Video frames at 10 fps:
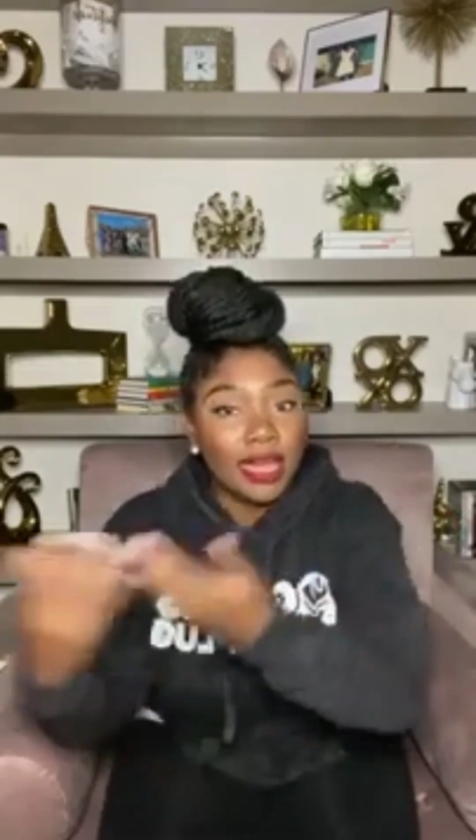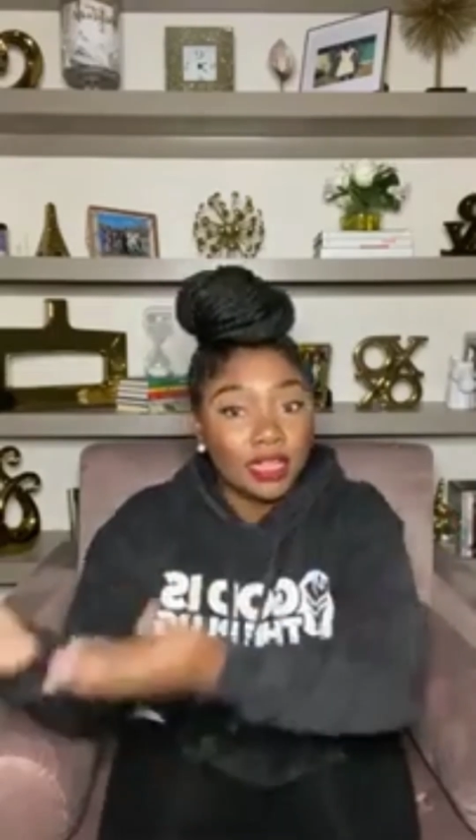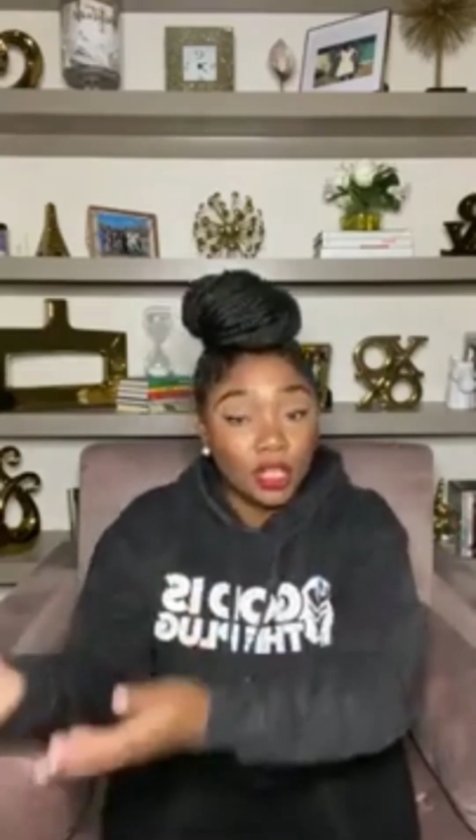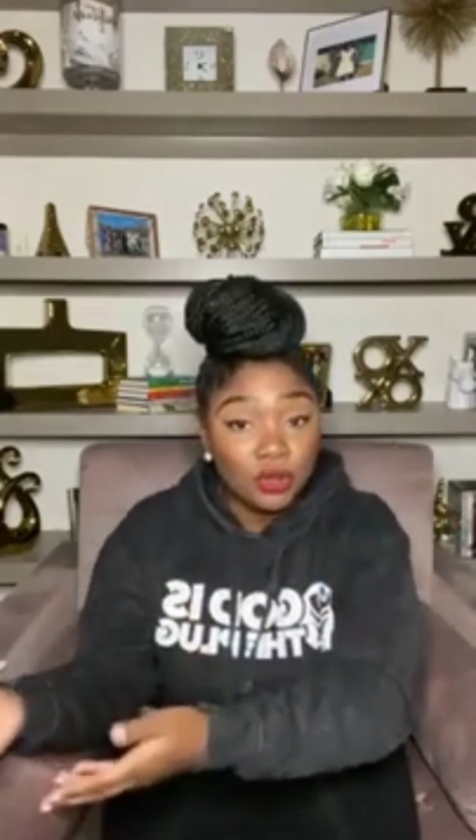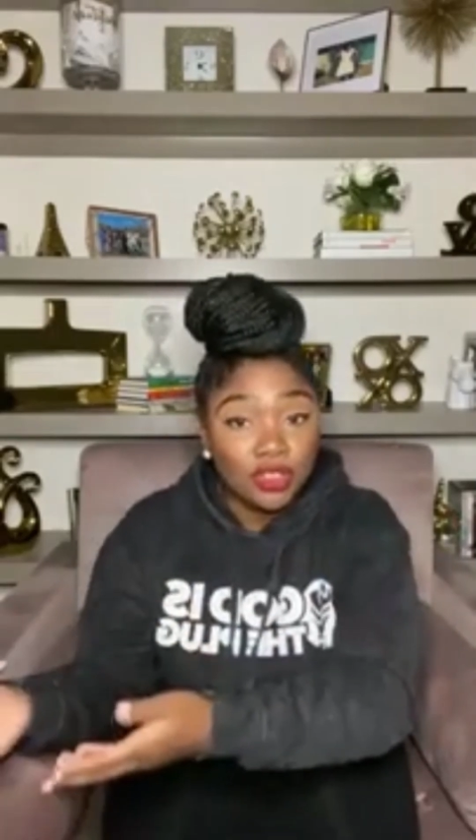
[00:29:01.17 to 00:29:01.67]
to
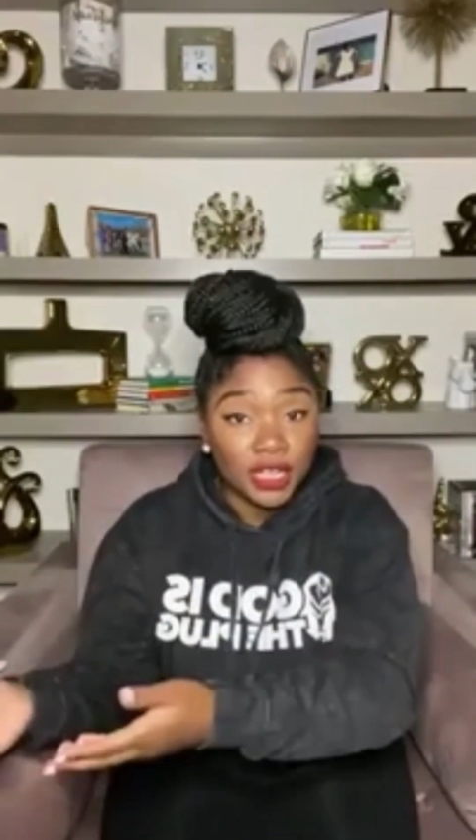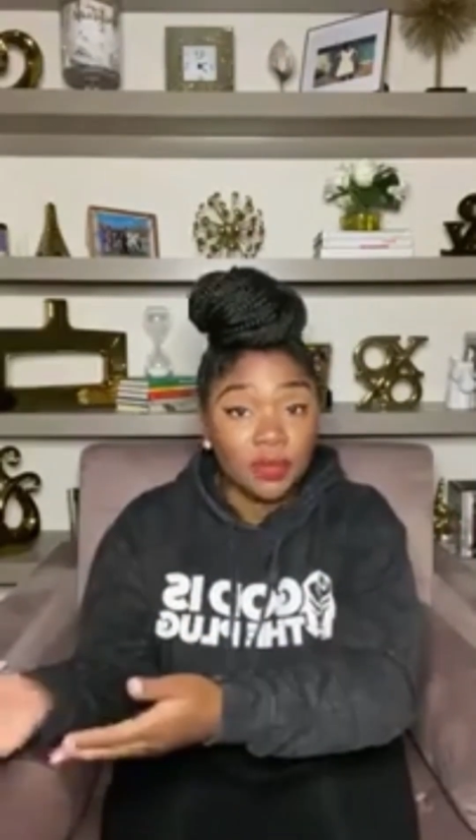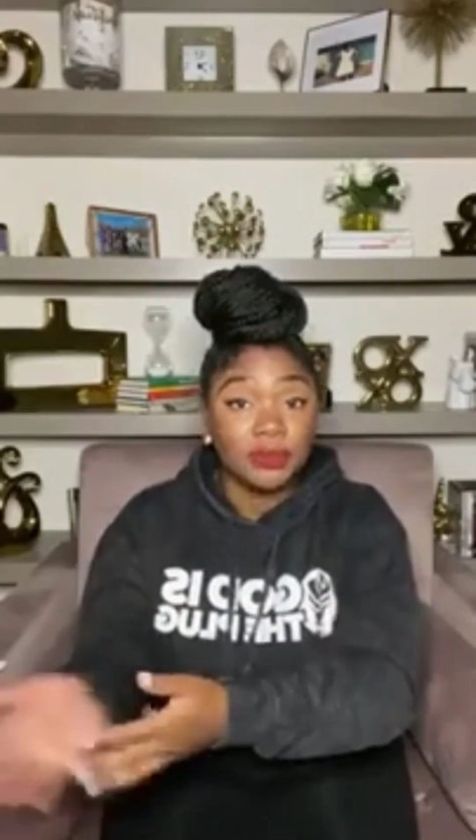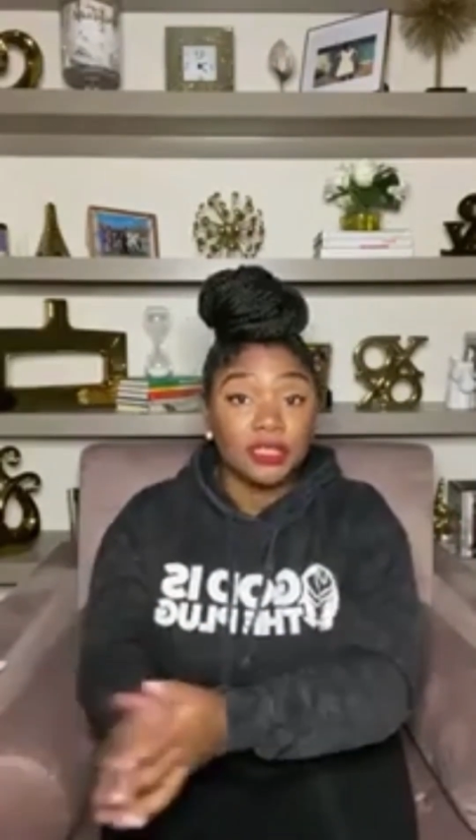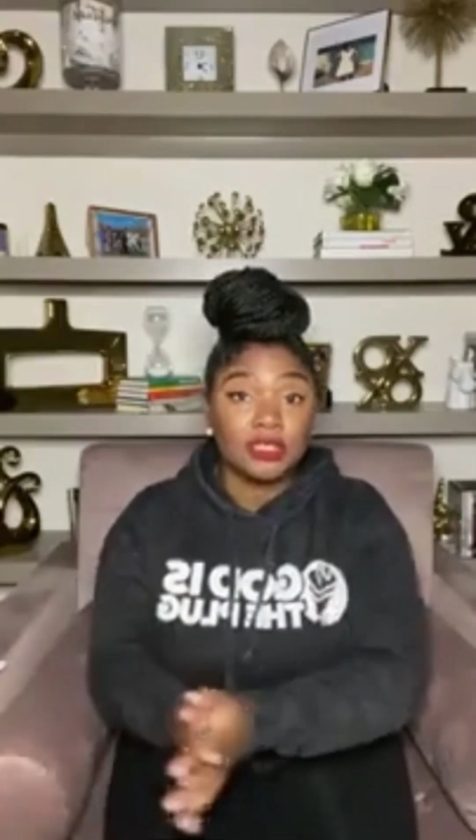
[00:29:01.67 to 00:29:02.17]
my new
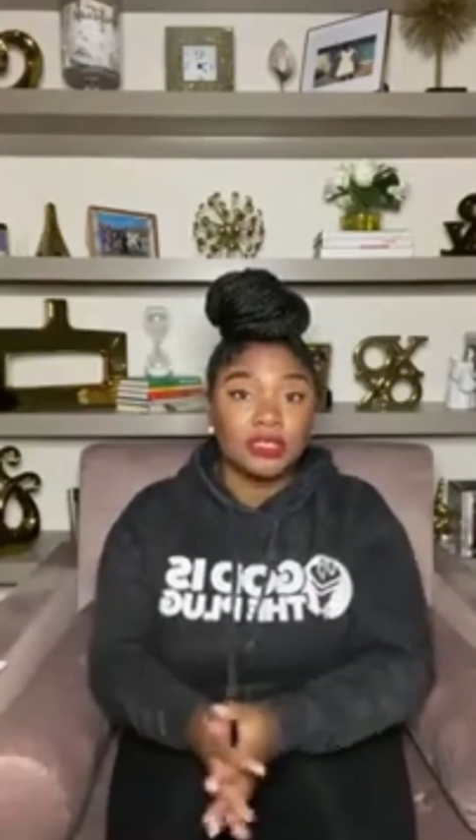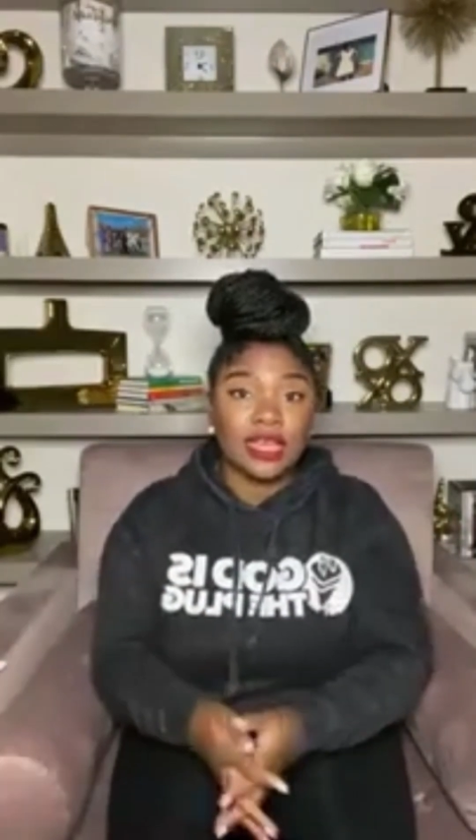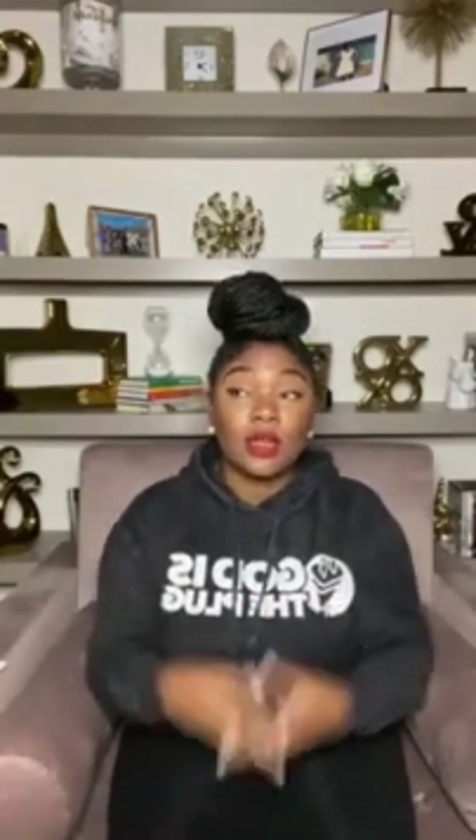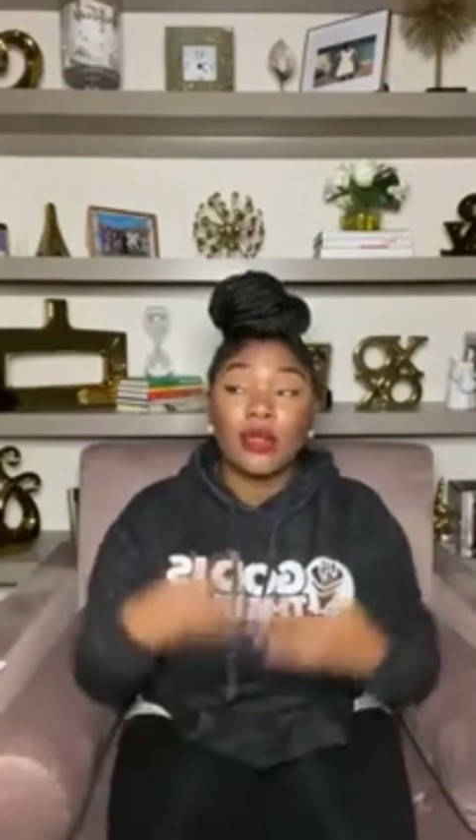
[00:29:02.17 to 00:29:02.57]
therapist,